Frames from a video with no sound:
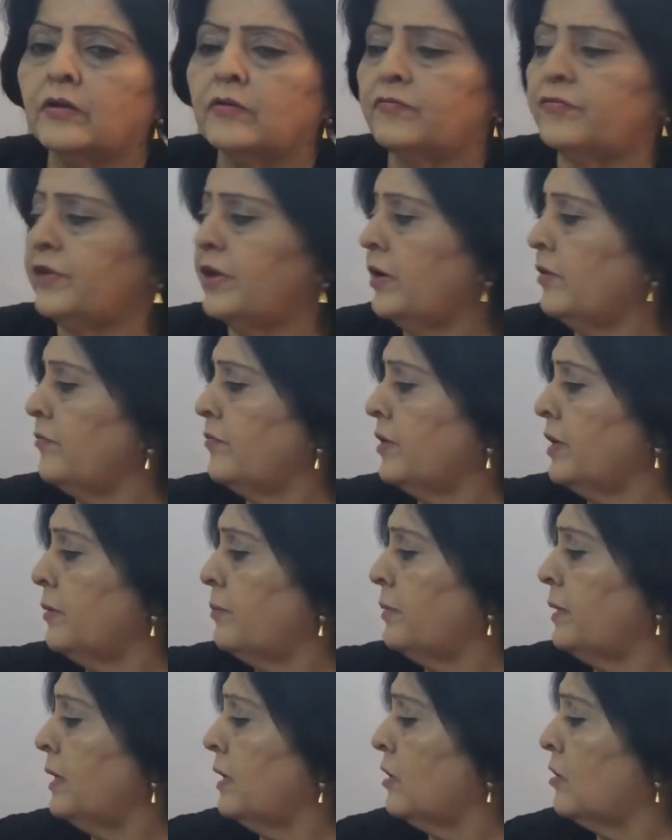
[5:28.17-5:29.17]

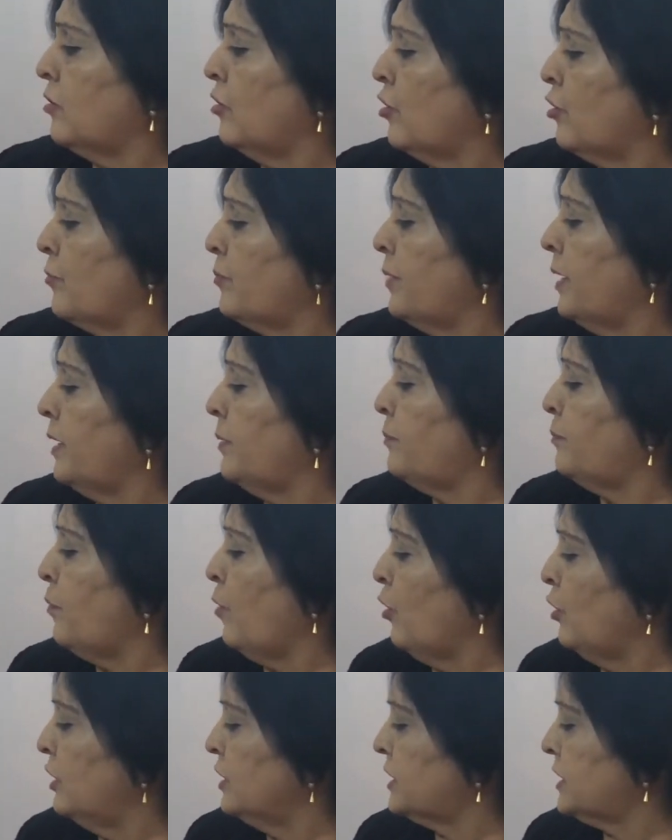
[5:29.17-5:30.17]
favorable government
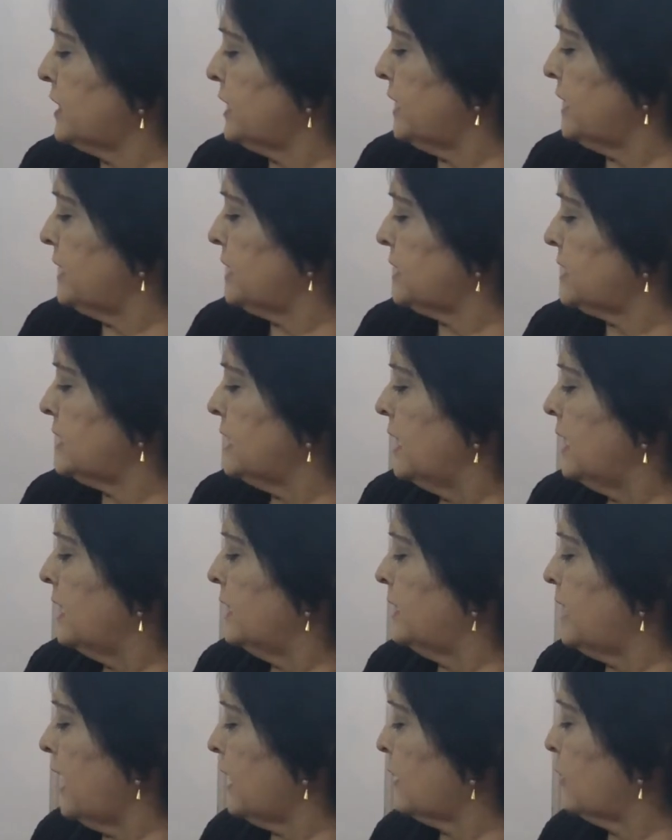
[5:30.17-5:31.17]
policies
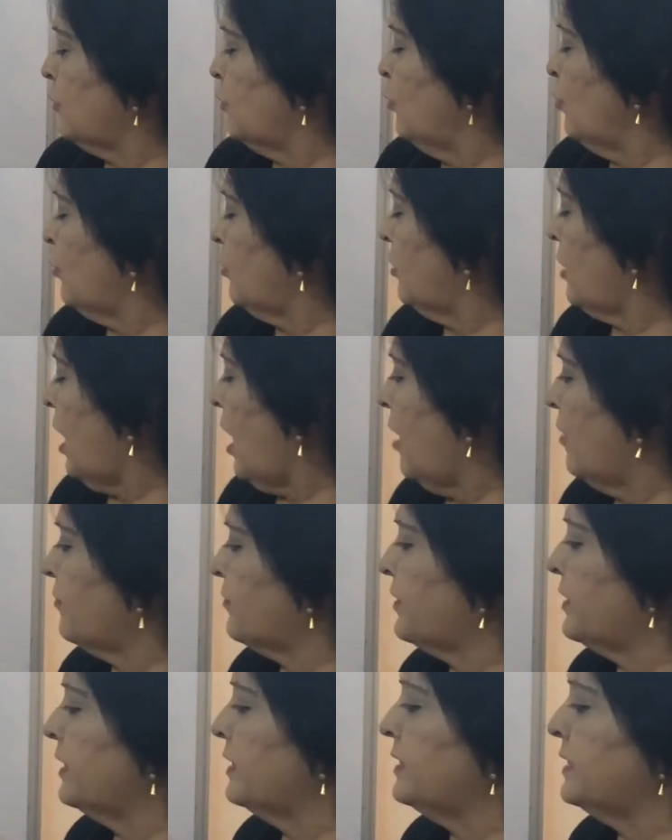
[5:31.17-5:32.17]
that look
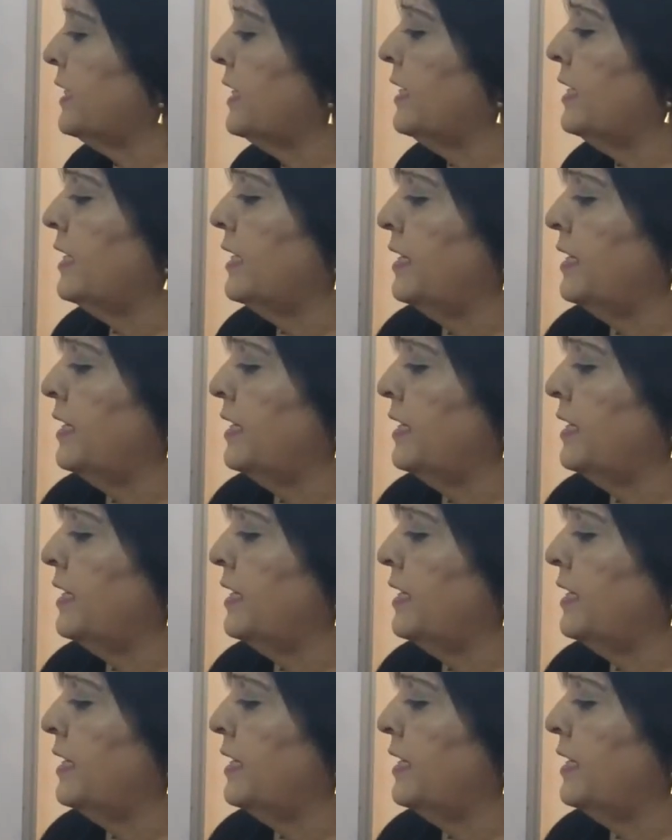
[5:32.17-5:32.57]
after their